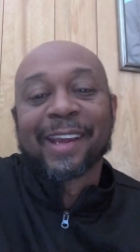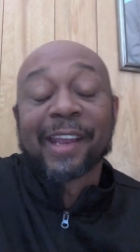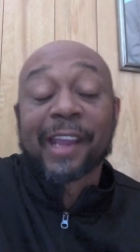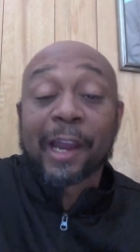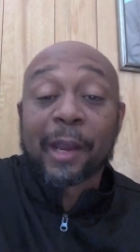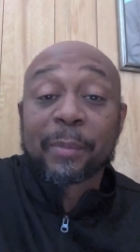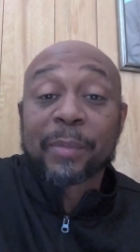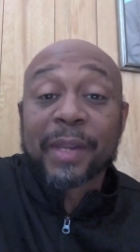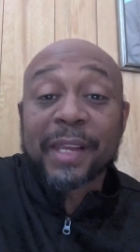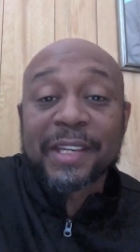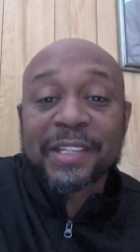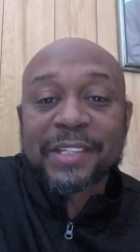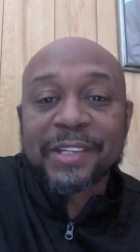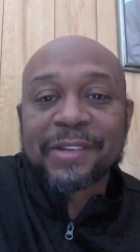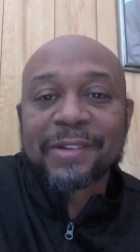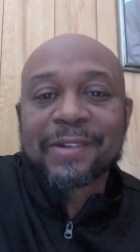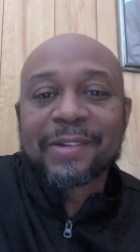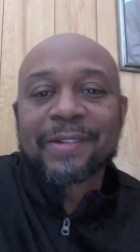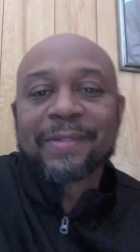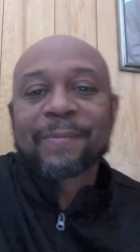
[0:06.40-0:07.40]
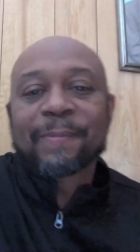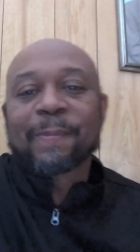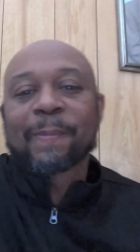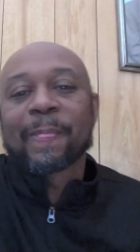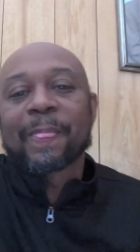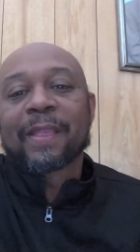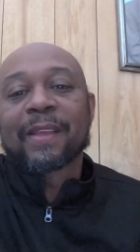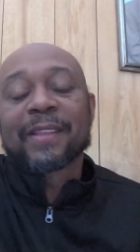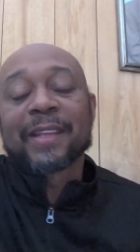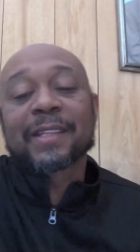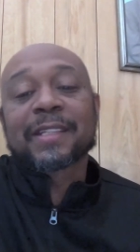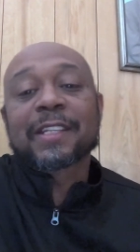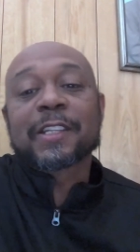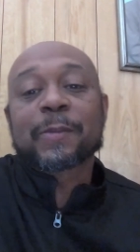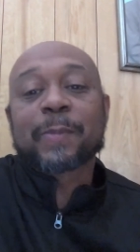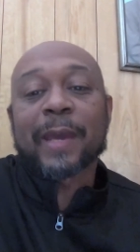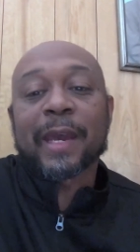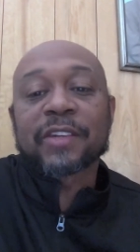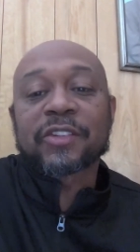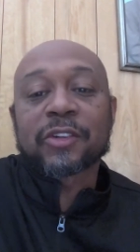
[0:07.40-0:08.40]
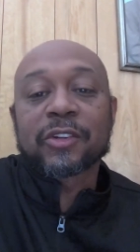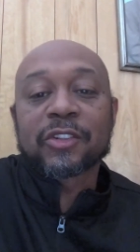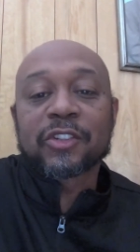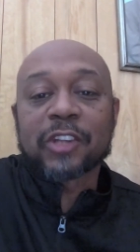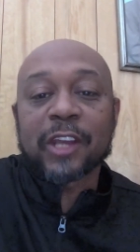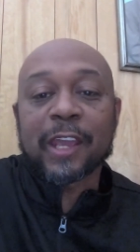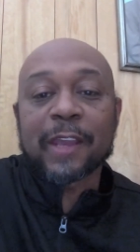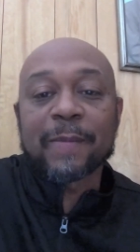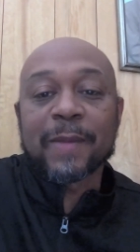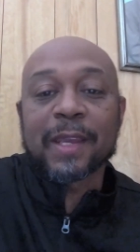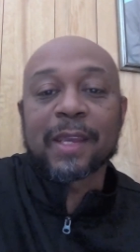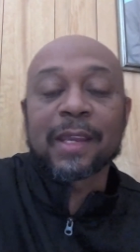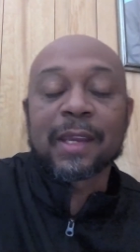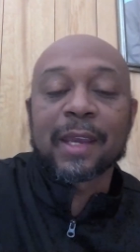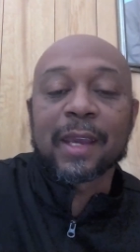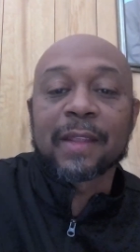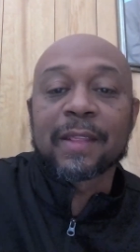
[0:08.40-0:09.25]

God bless you. This is Pastor Jamie,